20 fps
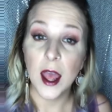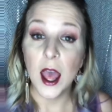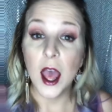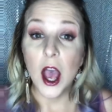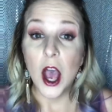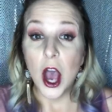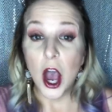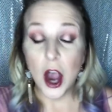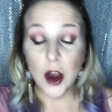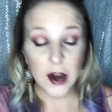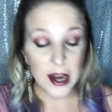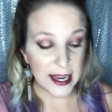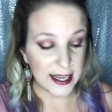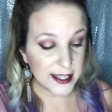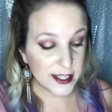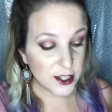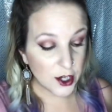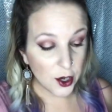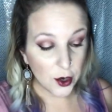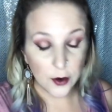All right,
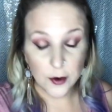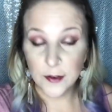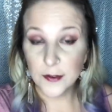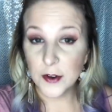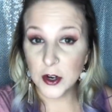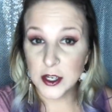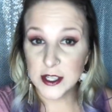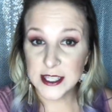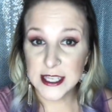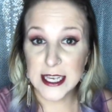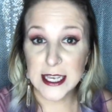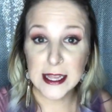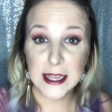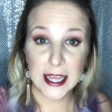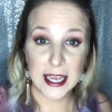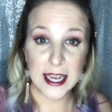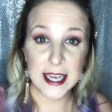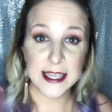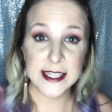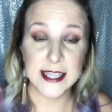so first thing,
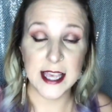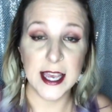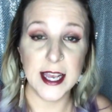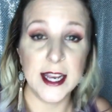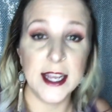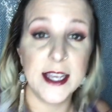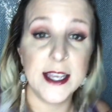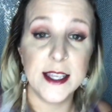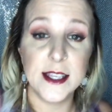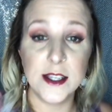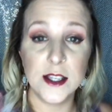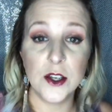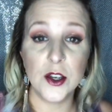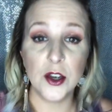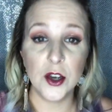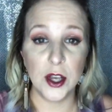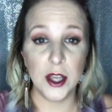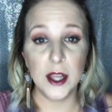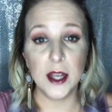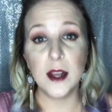like I said, is
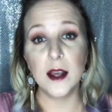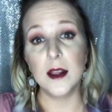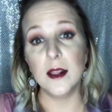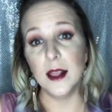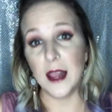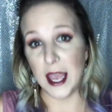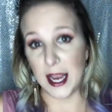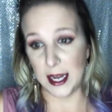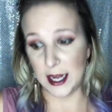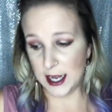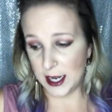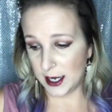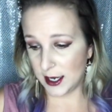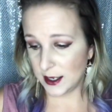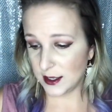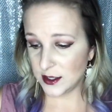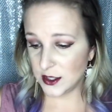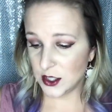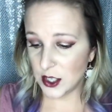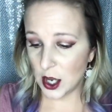good lighting.
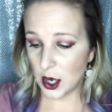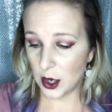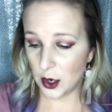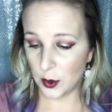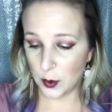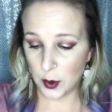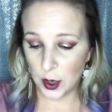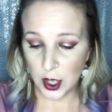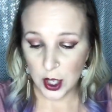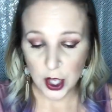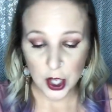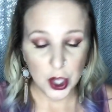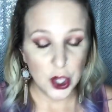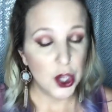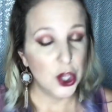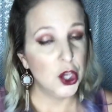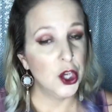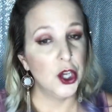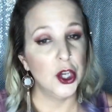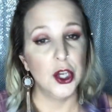So
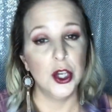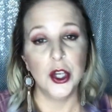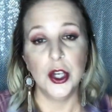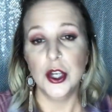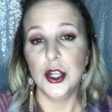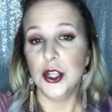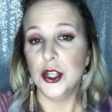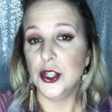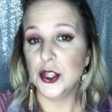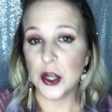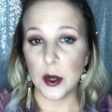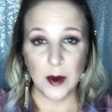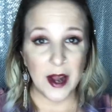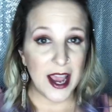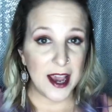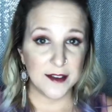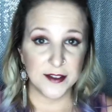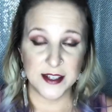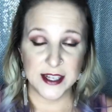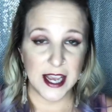you don't
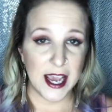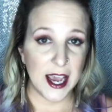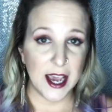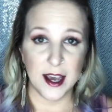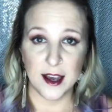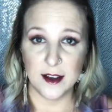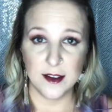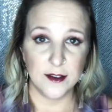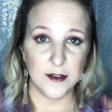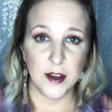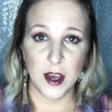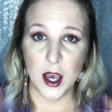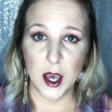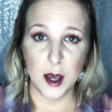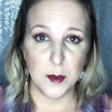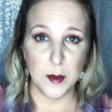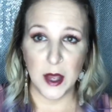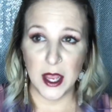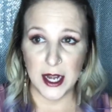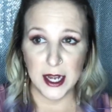have to have
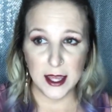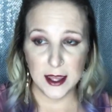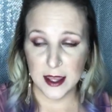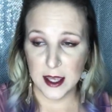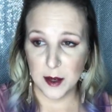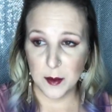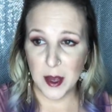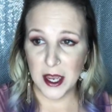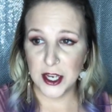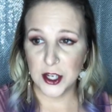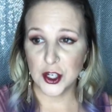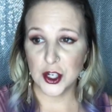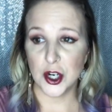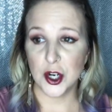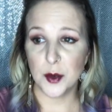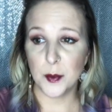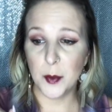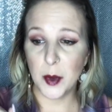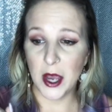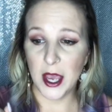anything major,
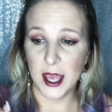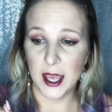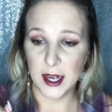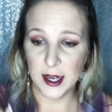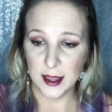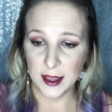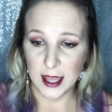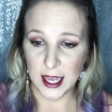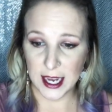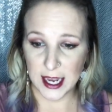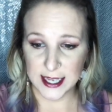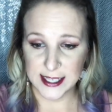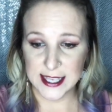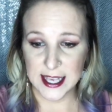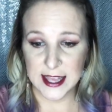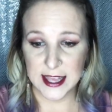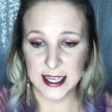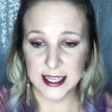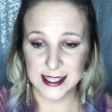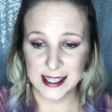but like I said,
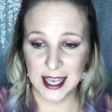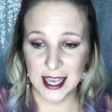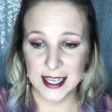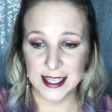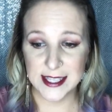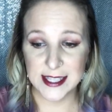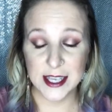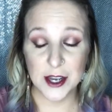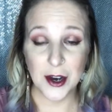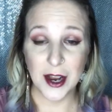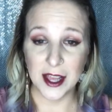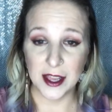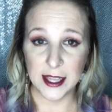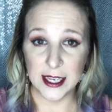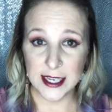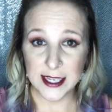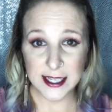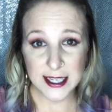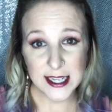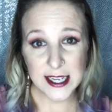these lights, they're
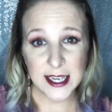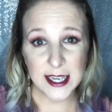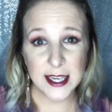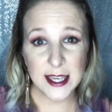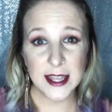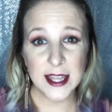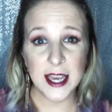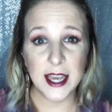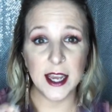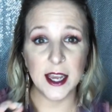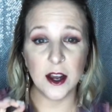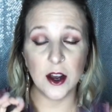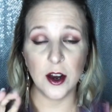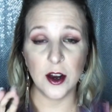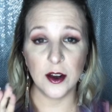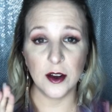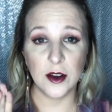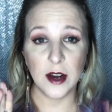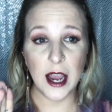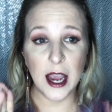LED, they
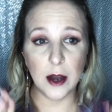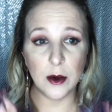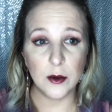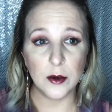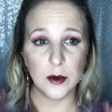are out,